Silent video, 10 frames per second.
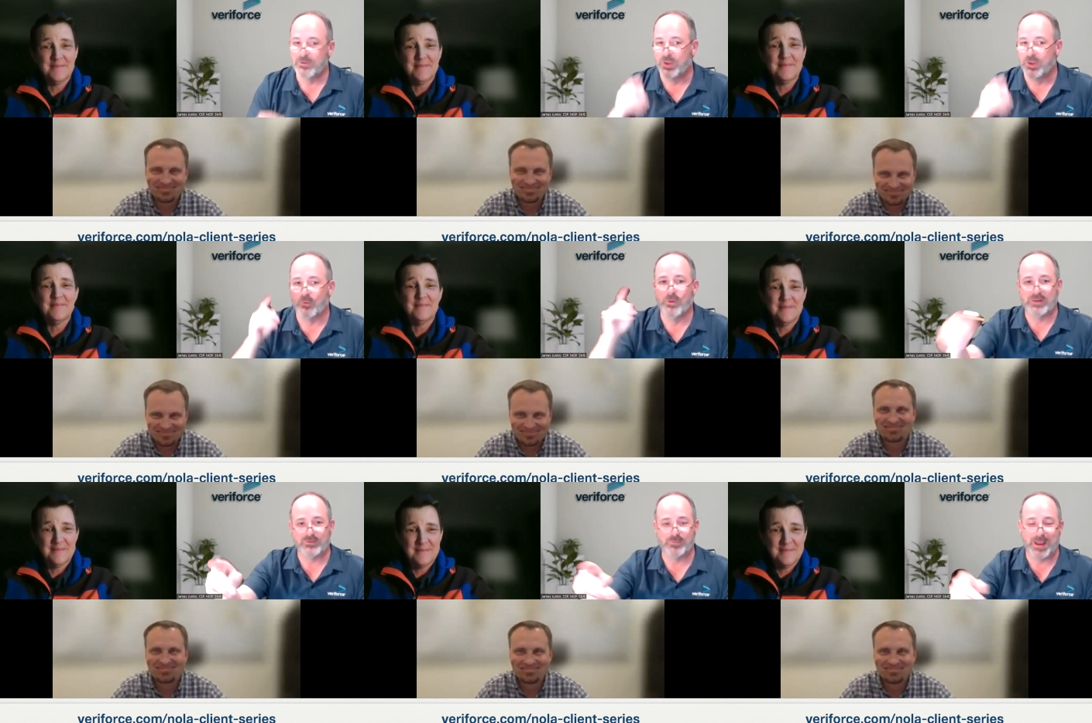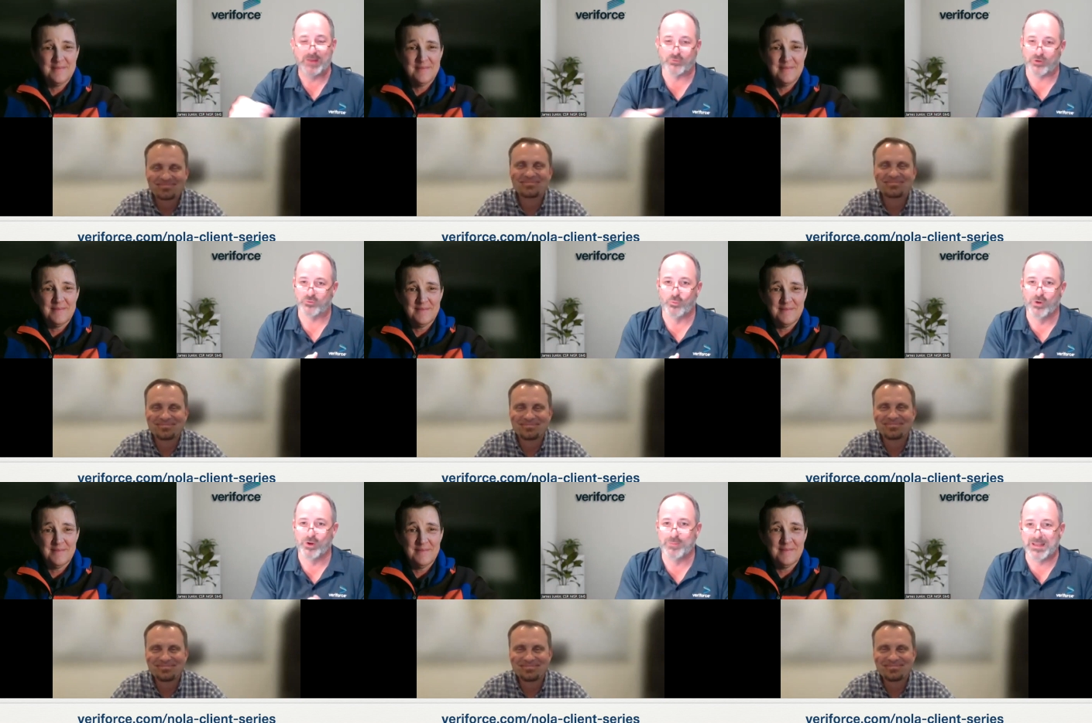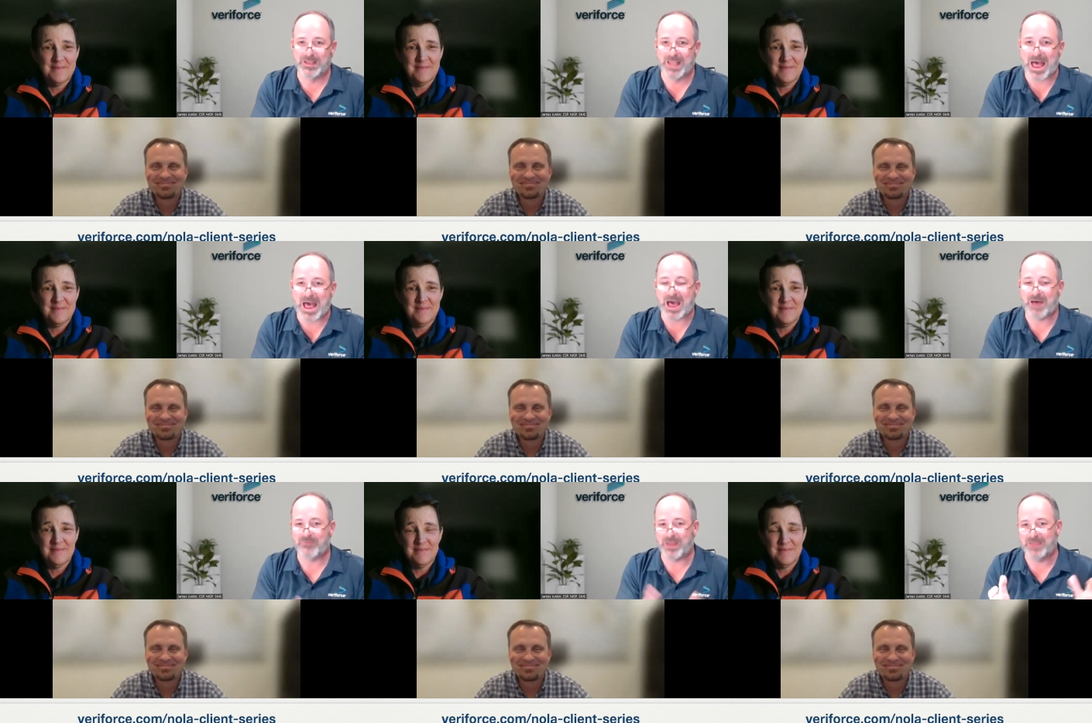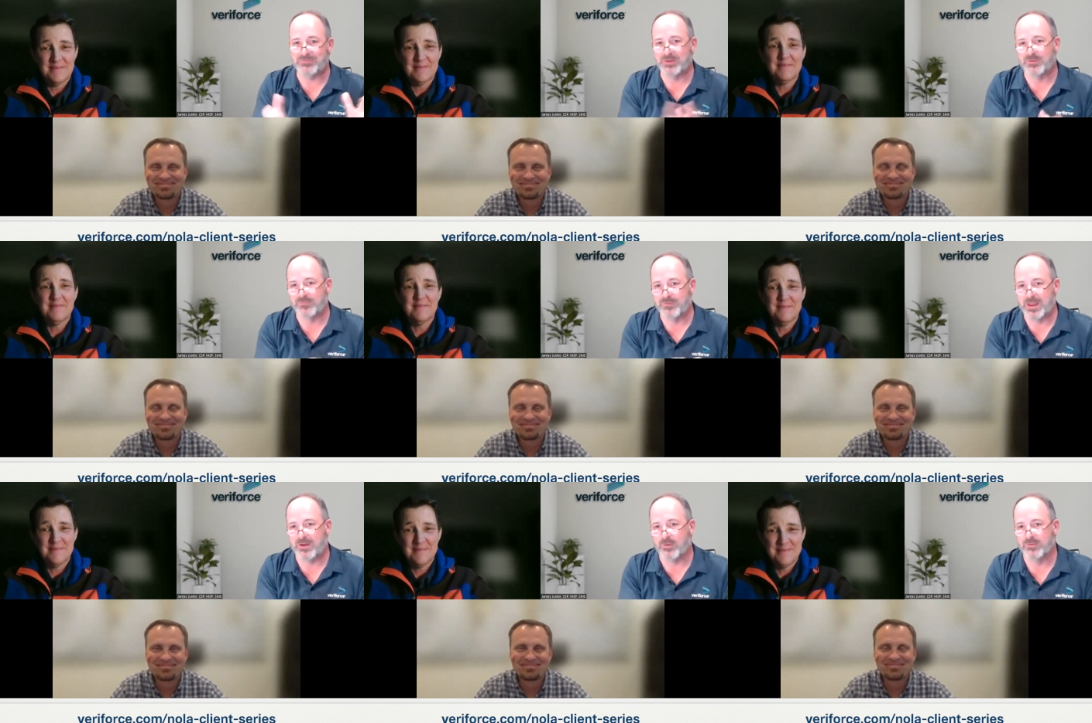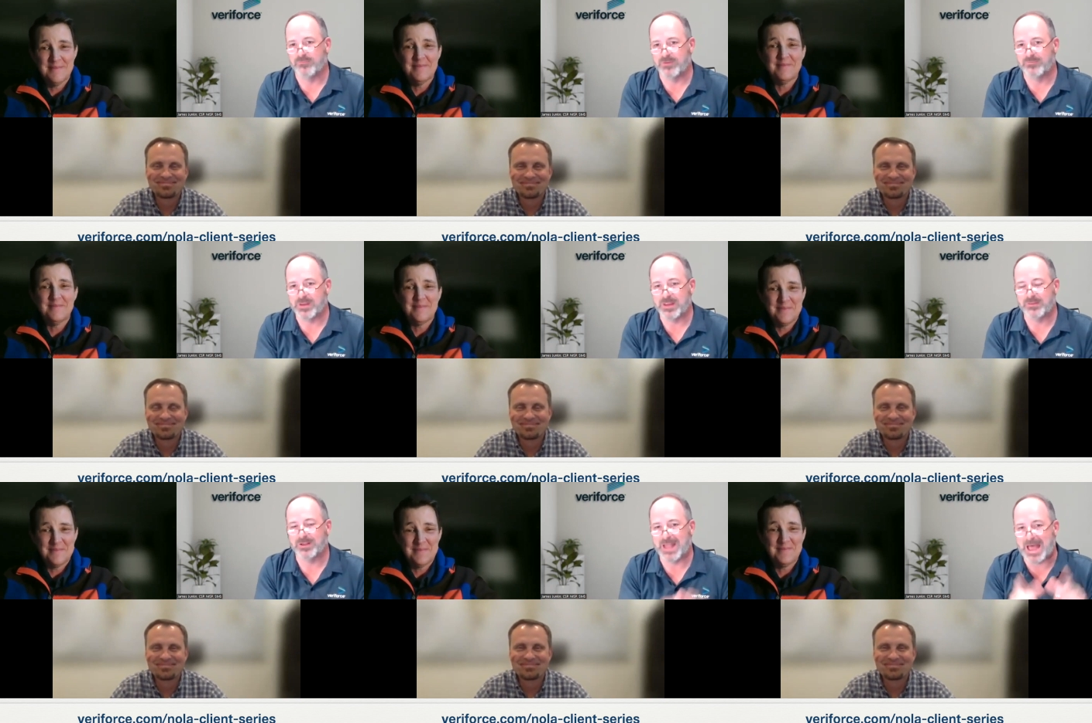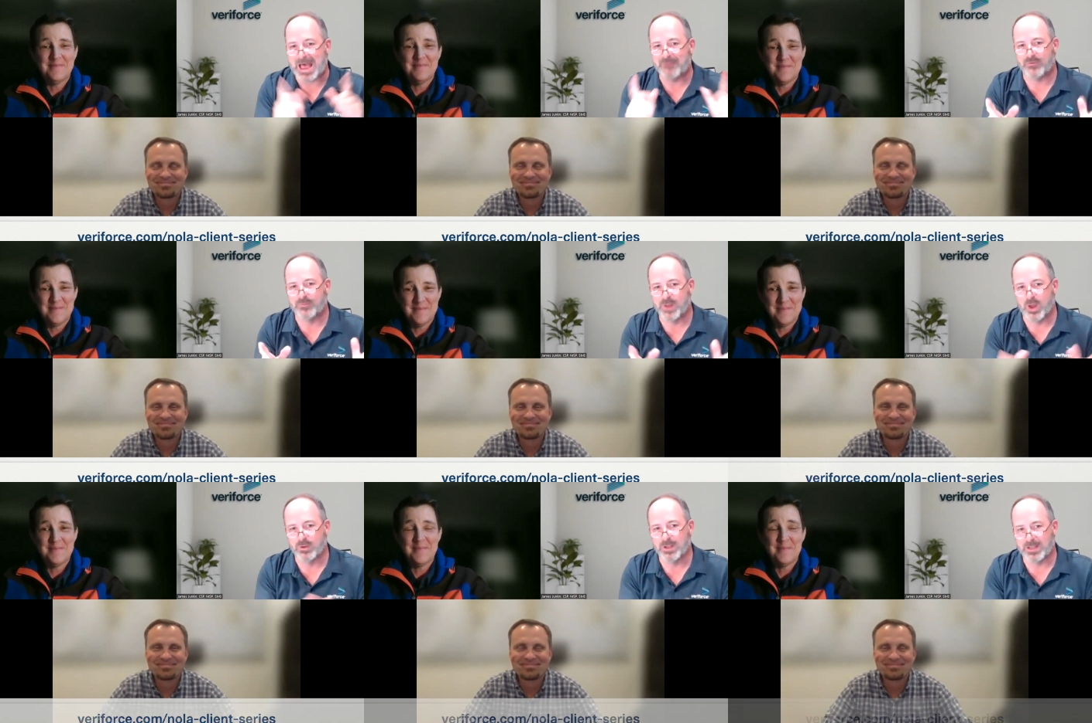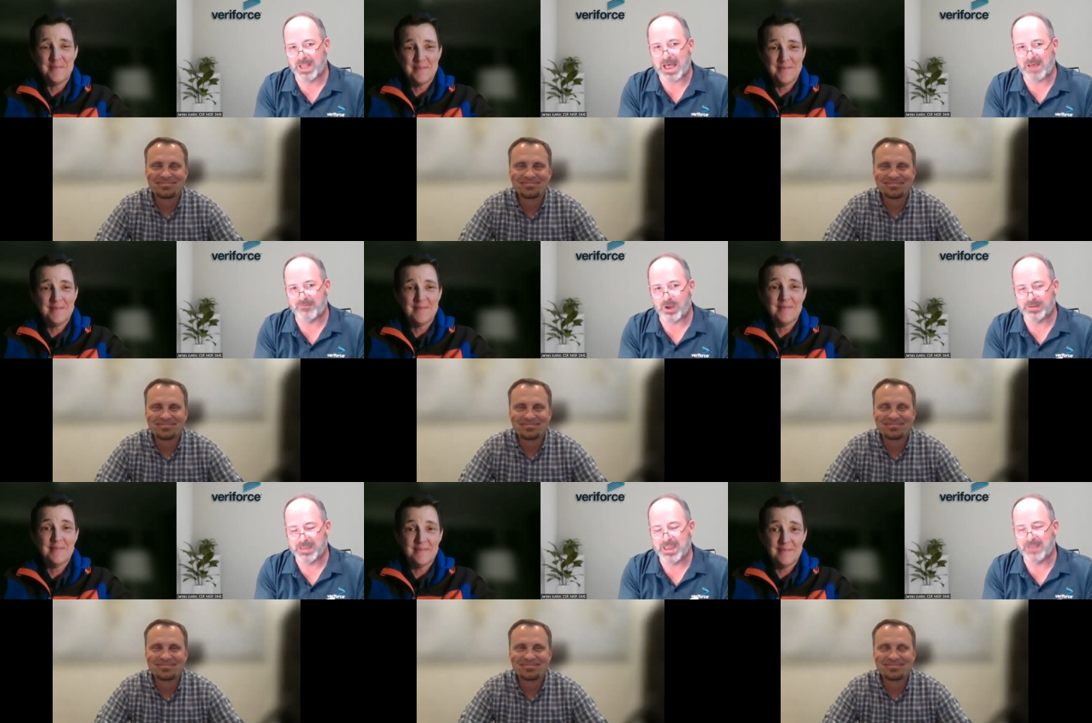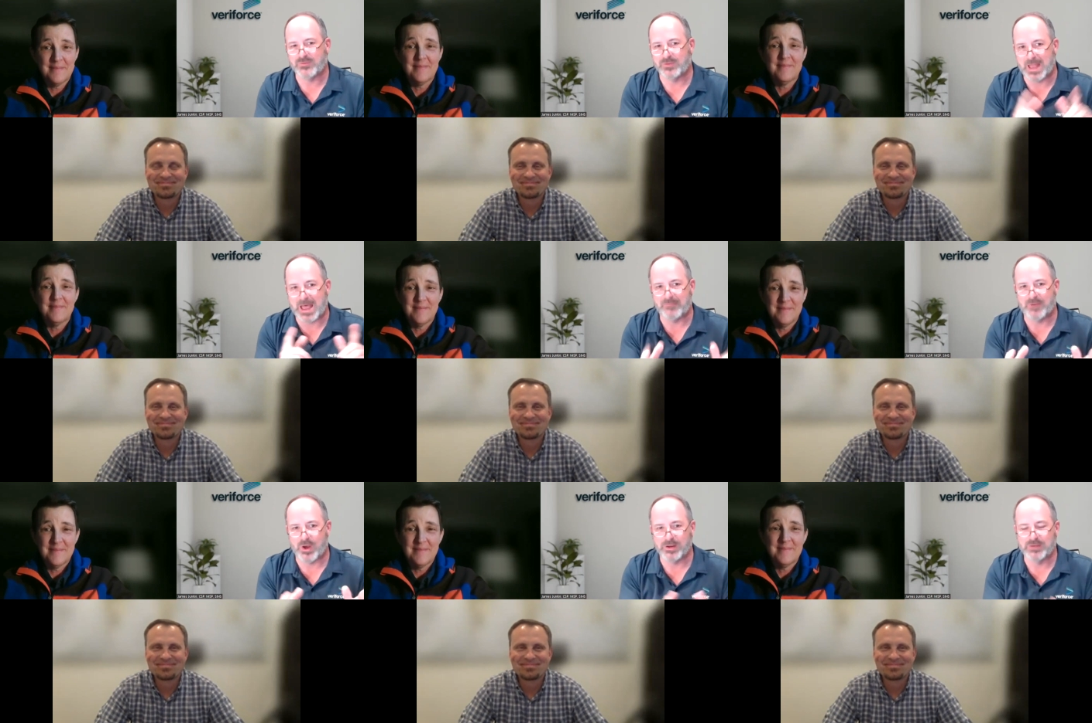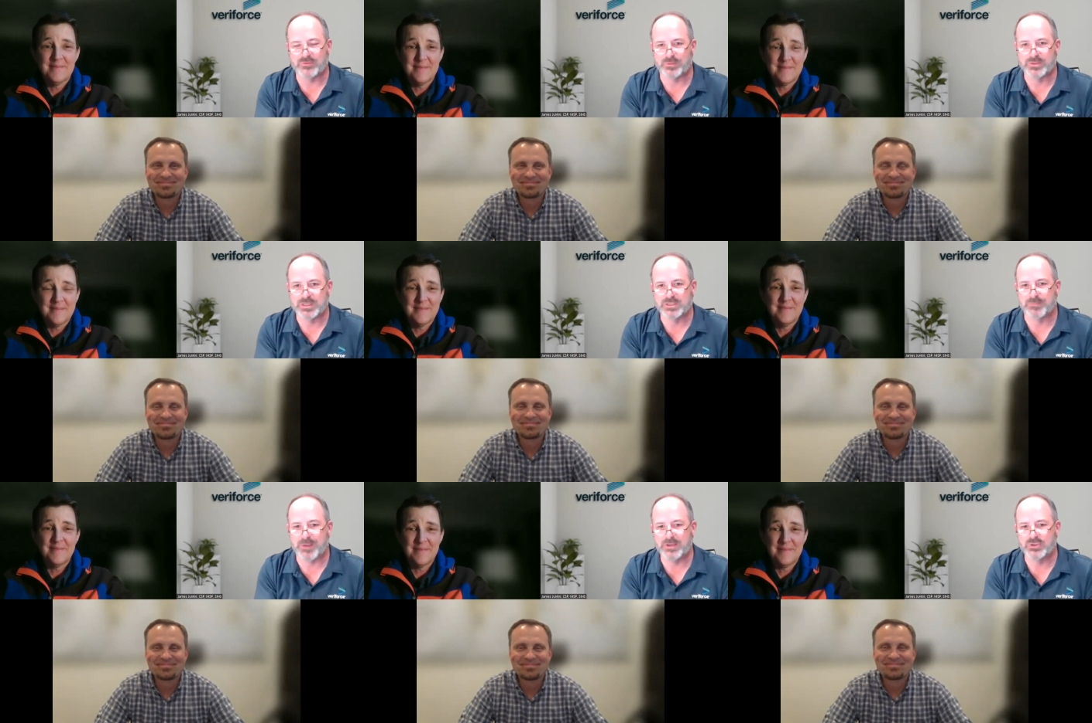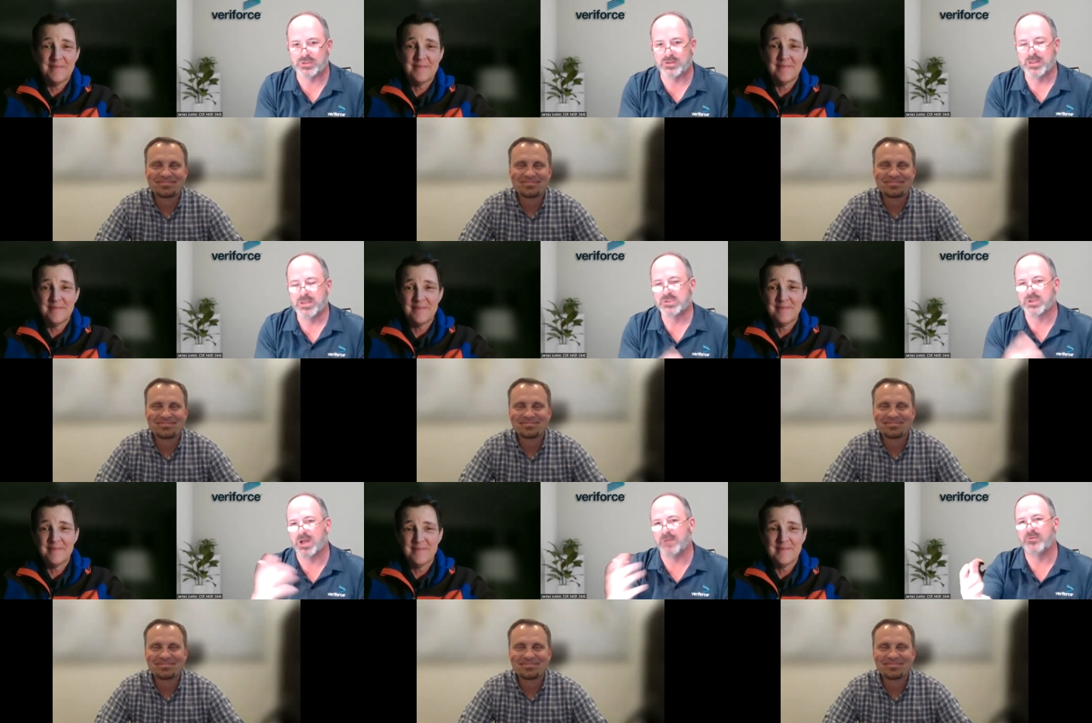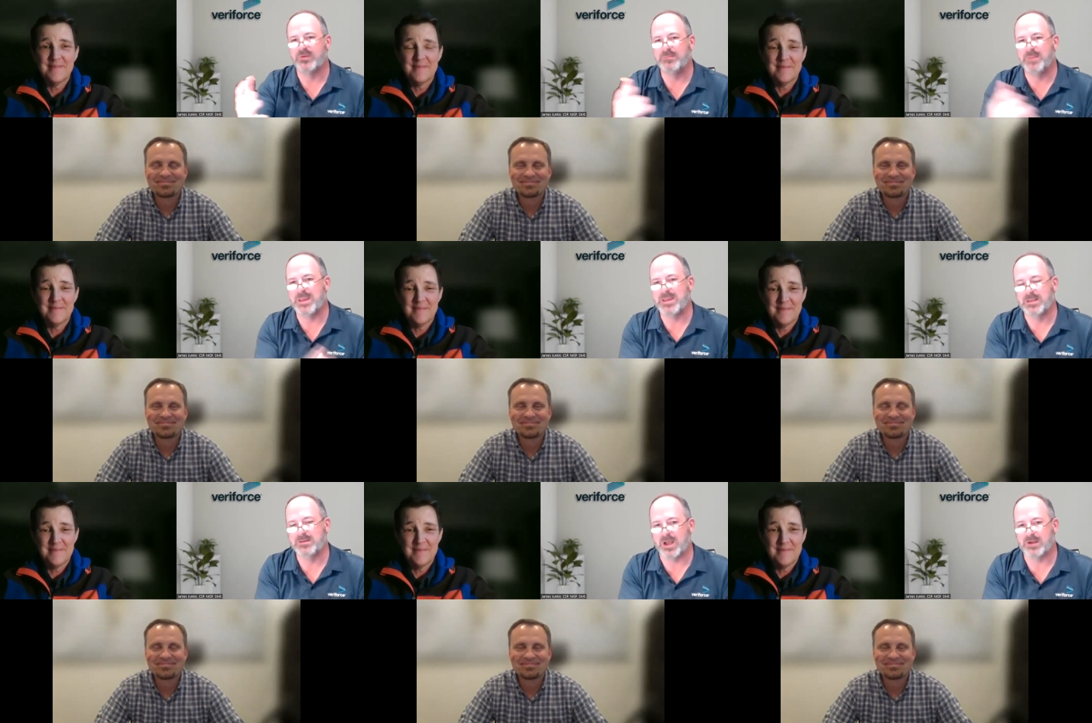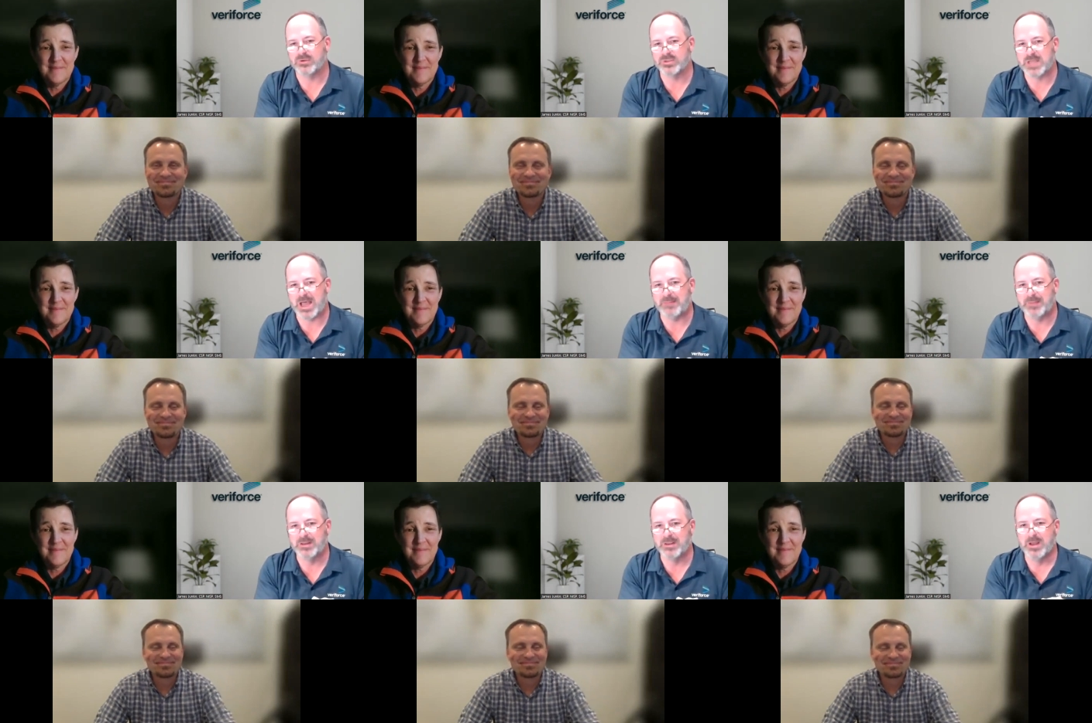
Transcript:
Speaker 1: The Risk Matrix will be live at this event on the 15th, live from NOLA, live guests, live audience participation. So come see me and Dr. Simon,